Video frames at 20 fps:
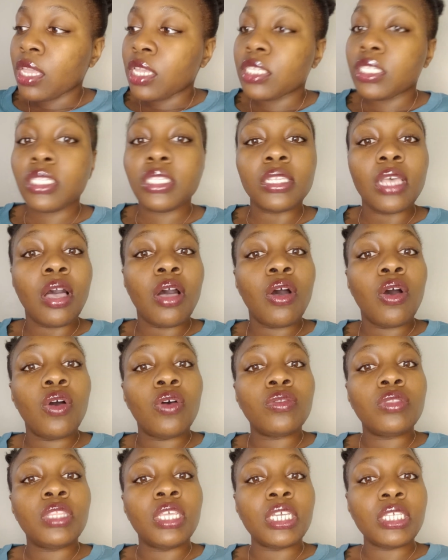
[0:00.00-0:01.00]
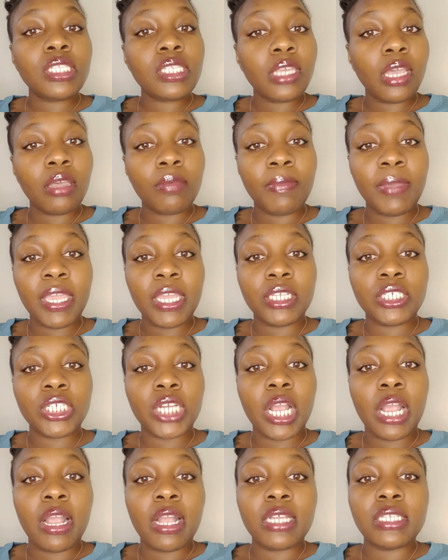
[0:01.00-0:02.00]
So this young man,
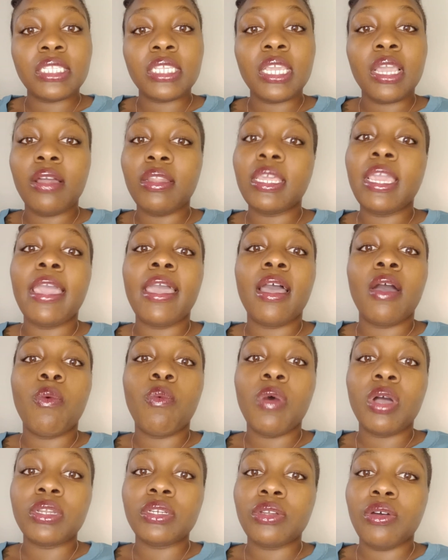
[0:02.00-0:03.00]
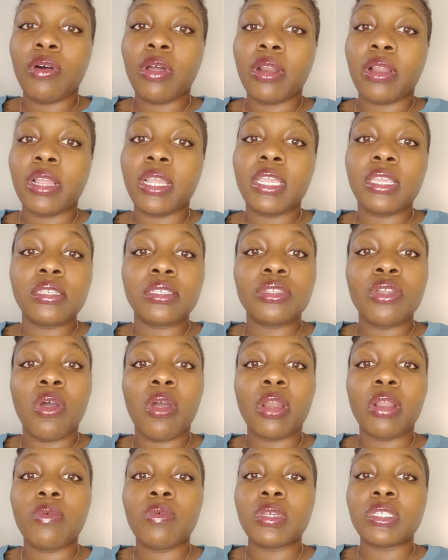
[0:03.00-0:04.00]
Jarius, he only had one daughter. His
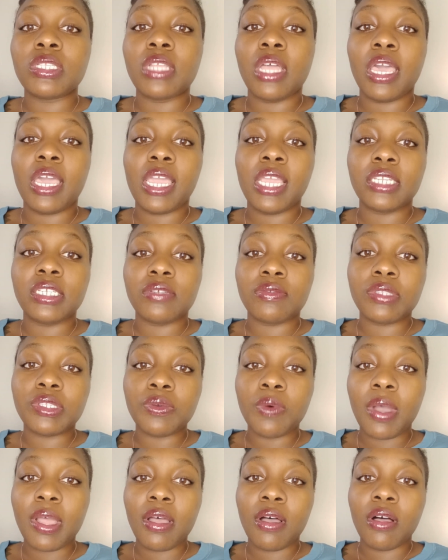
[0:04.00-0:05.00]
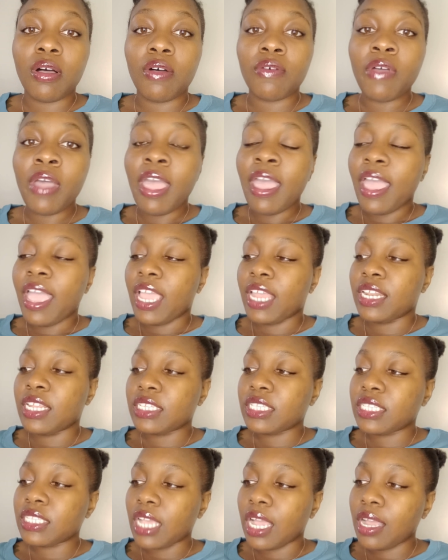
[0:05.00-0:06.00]
daughter was the age of 12. And
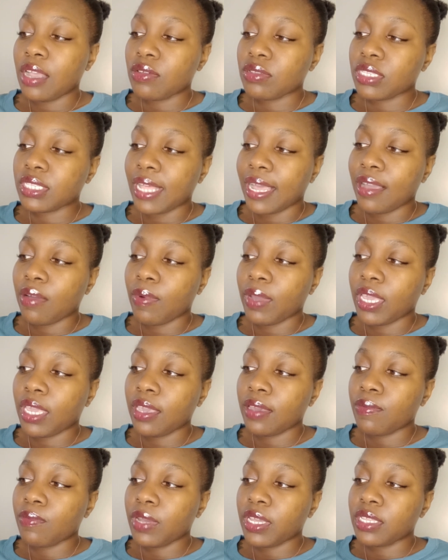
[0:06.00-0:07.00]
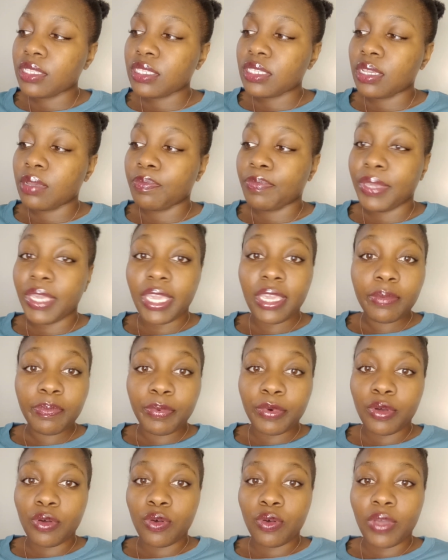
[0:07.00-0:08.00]
it sounds like when he went to
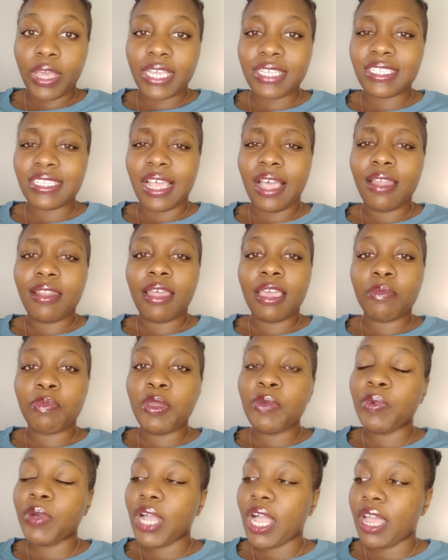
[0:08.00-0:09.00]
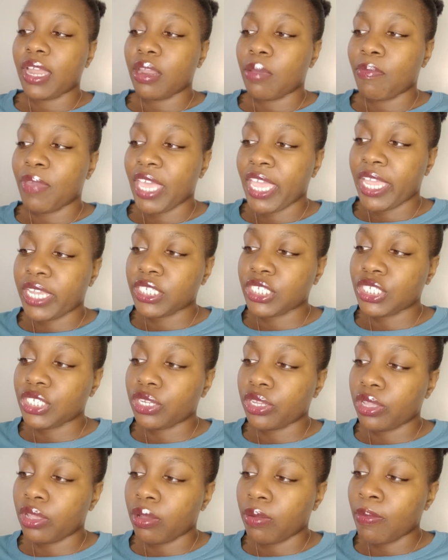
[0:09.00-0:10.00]
people, it sounded like people kind of bashed
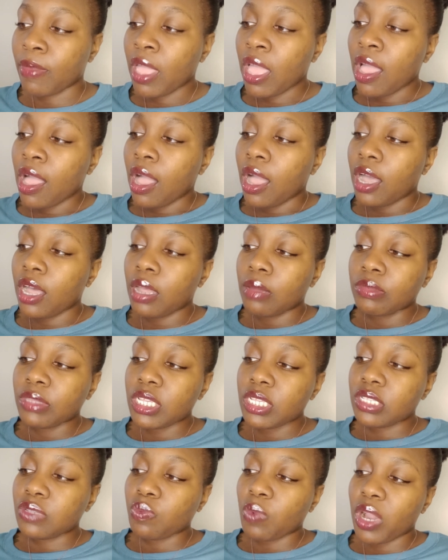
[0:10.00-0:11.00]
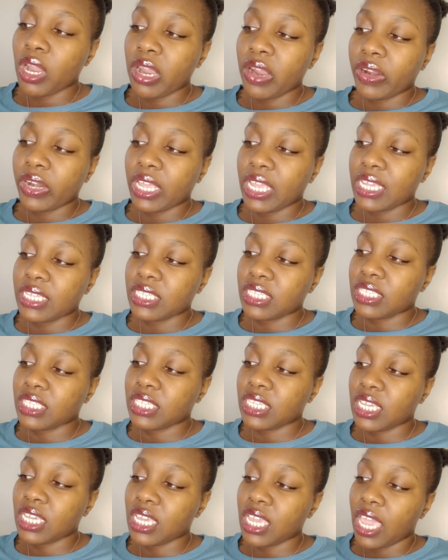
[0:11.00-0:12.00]
him. This word is
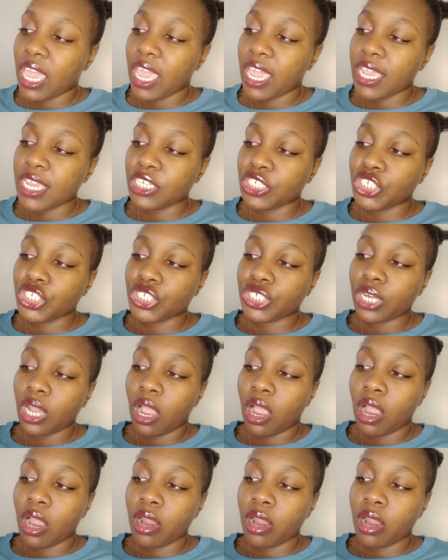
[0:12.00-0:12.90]
T-H-R-O-N-G-E-D.